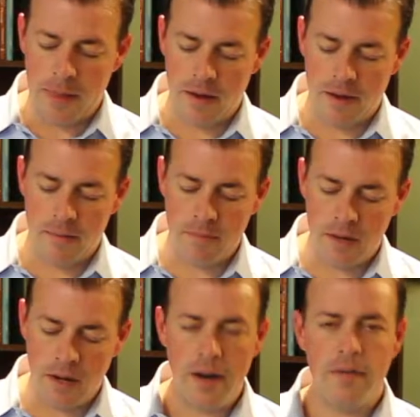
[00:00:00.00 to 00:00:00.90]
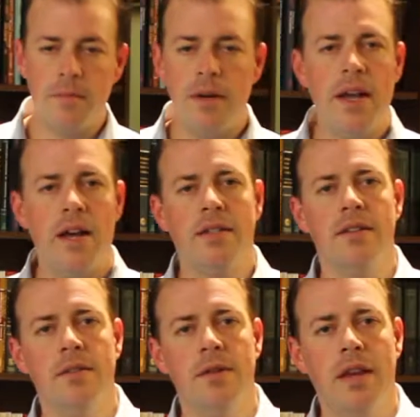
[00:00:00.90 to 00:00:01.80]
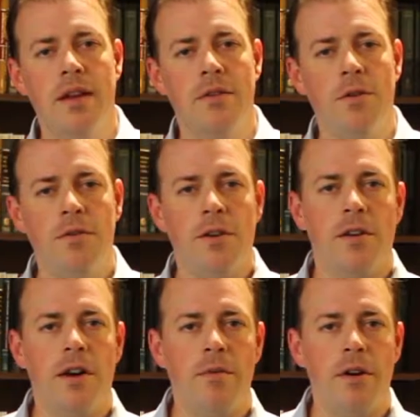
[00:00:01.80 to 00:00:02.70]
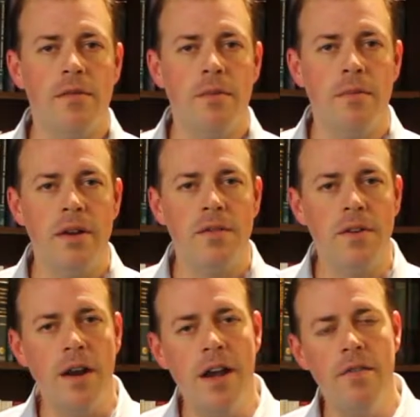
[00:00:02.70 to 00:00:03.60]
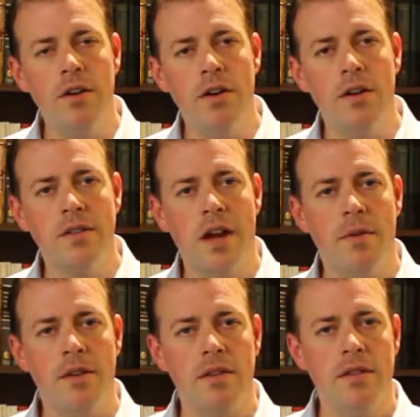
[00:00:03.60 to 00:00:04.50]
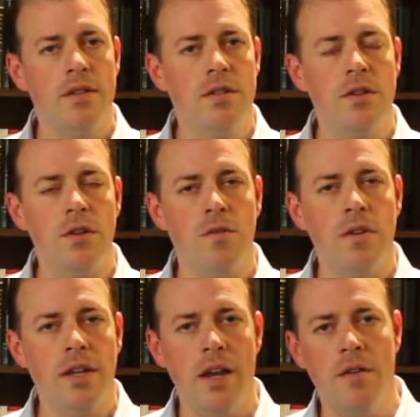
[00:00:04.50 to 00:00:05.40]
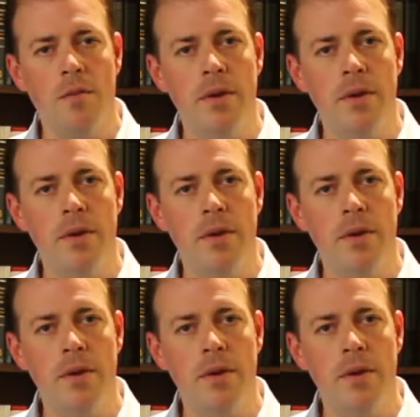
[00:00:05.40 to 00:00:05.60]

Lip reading: Not everybody has to deal with that, and hopefully you're not one of them, but if you're having a hard time with it, this is just over-the-counter